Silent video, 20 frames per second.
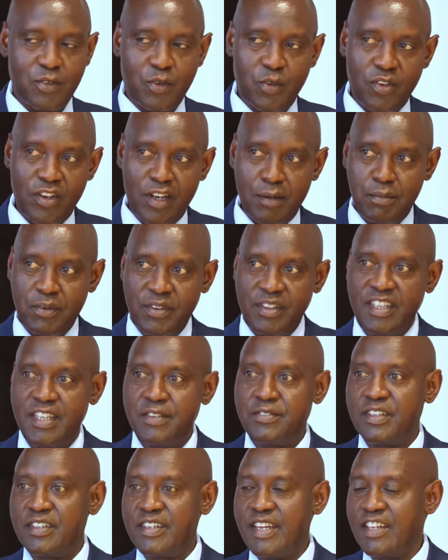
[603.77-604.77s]
to call upon
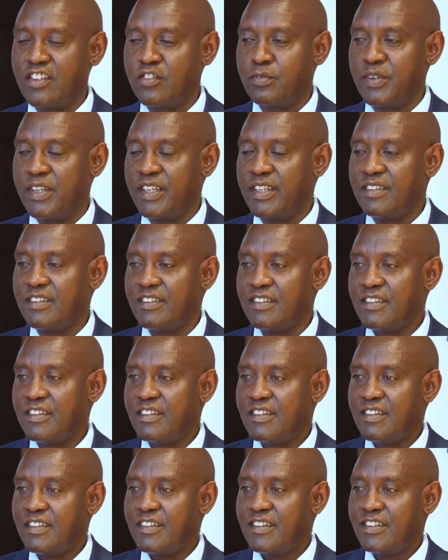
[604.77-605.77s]
every diaspora
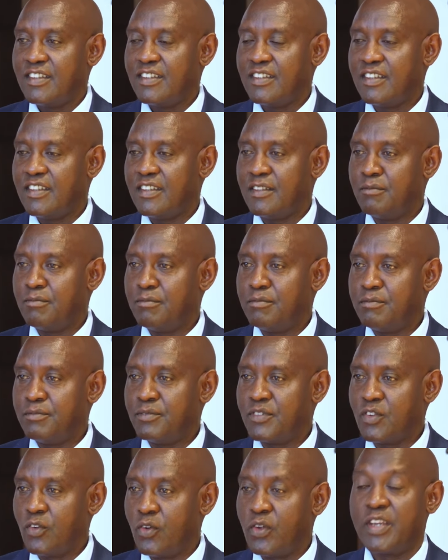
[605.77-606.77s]

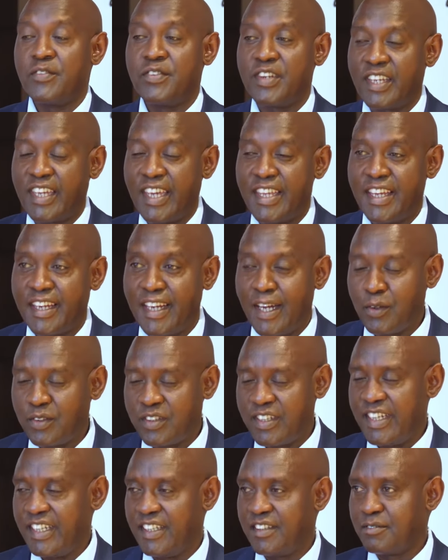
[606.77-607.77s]
um, or every Kenyan
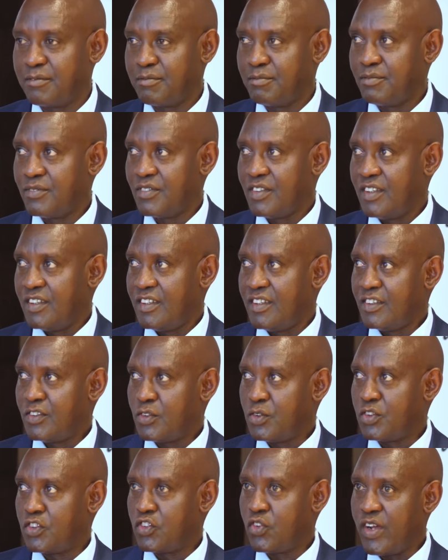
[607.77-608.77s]
out there
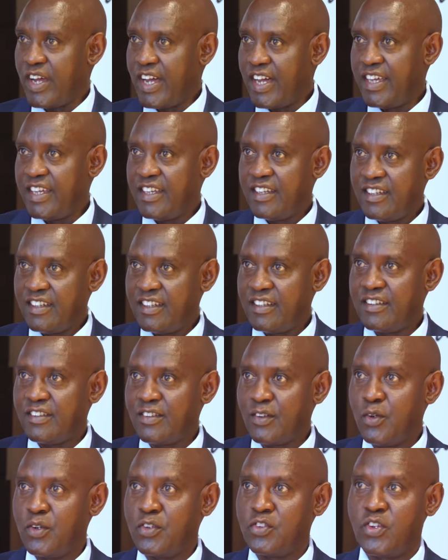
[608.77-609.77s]
to try
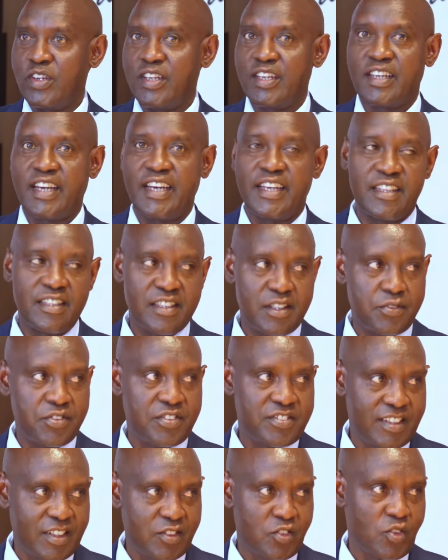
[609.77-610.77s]
and also encourage the
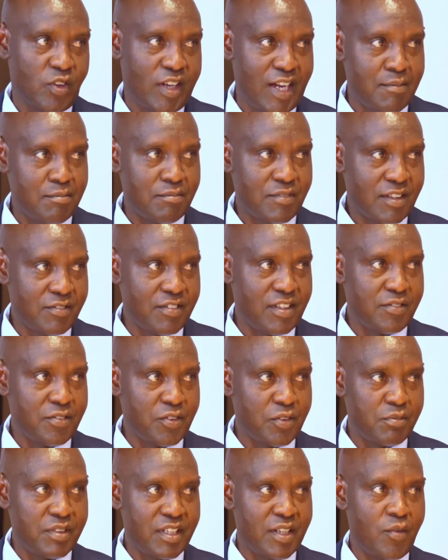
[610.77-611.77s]
visitors to come. Even if
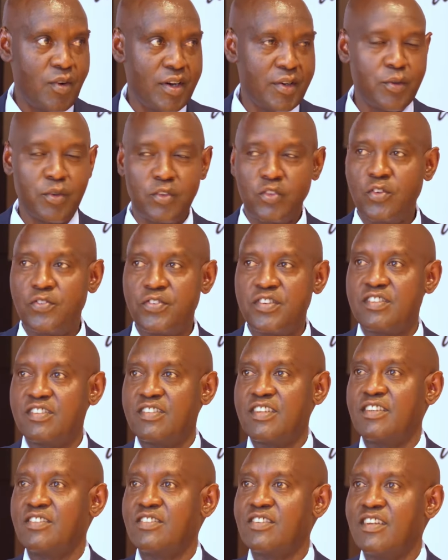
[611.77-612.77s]
you bring one or two
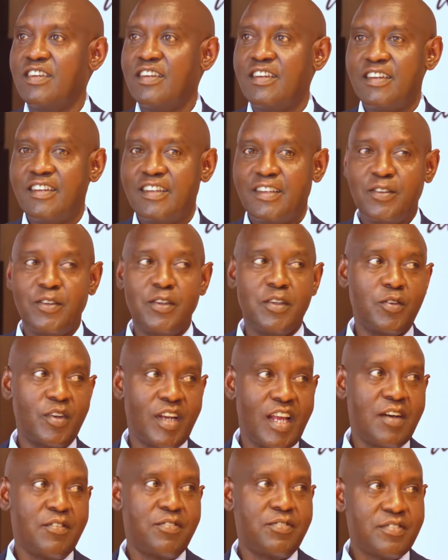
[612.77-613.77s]
visitors, you know
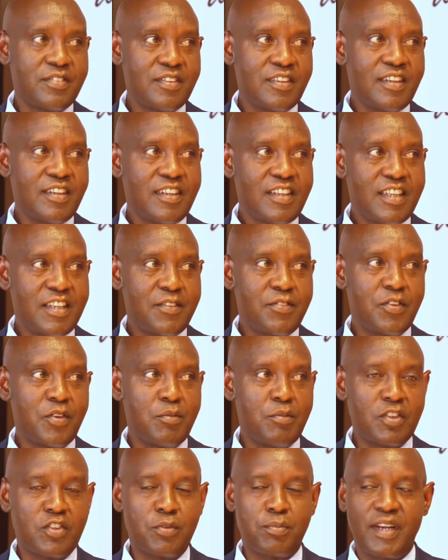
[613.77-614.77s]
you'll have, if
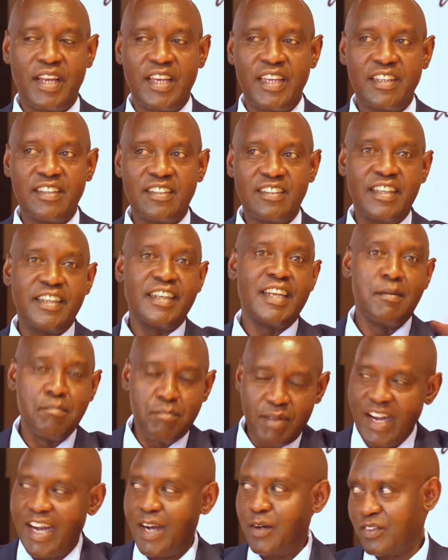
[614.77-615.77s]
you multiply the
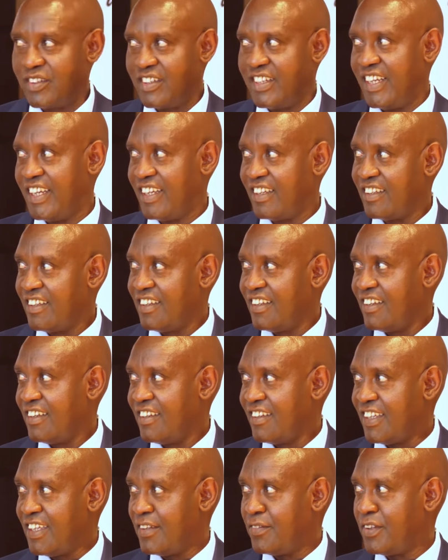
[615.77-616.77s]
number out there,
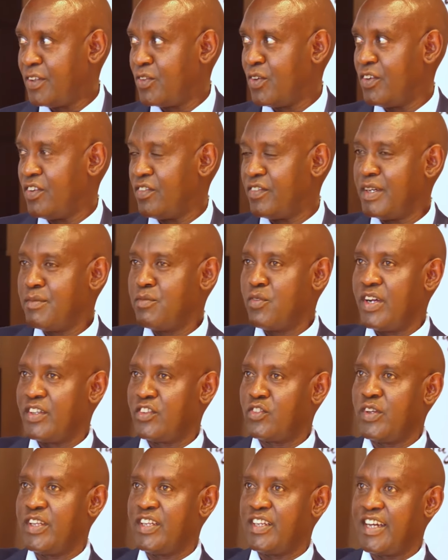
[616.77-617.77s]
if each one of them were
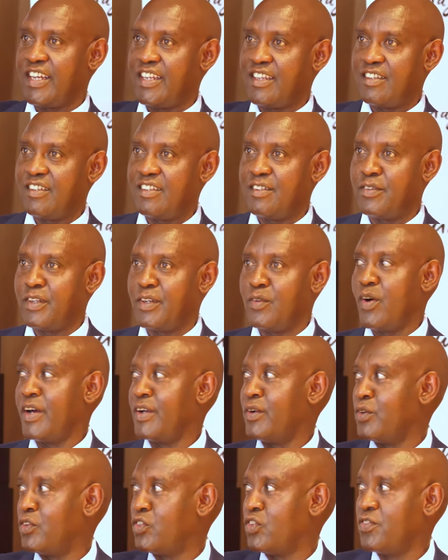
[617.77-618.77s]
to encourage even
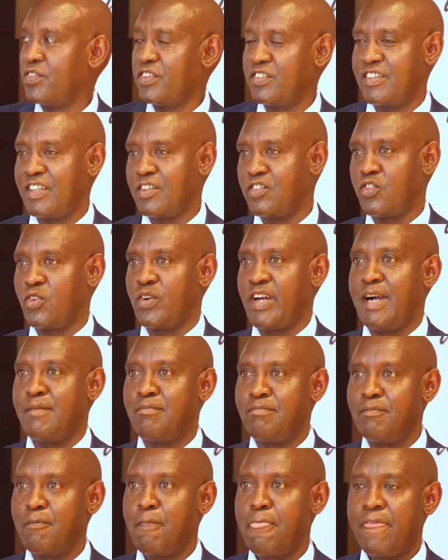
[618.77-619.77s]
one or two visitors to
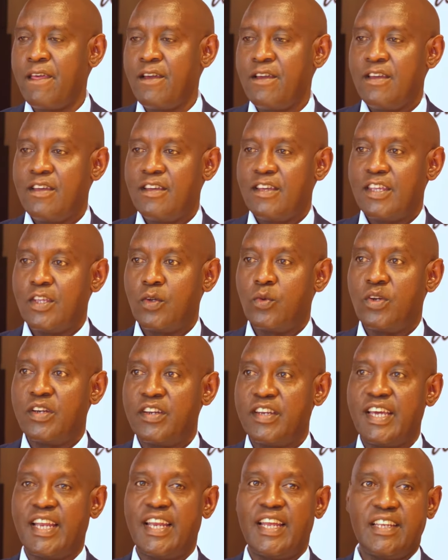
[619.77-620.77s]
come, you will
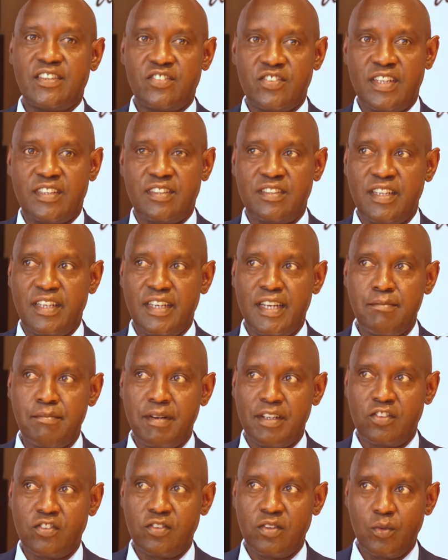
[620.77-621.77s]
realize that the
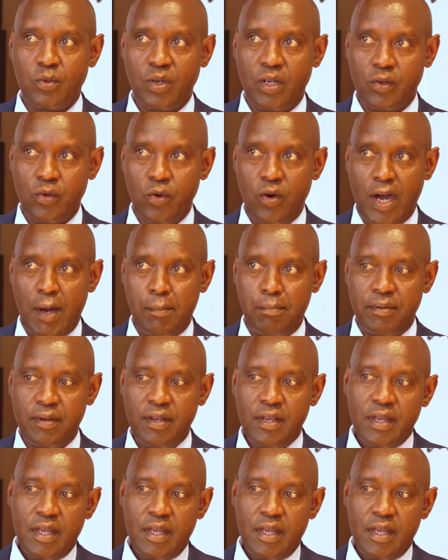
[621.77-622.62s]
numbers will go up.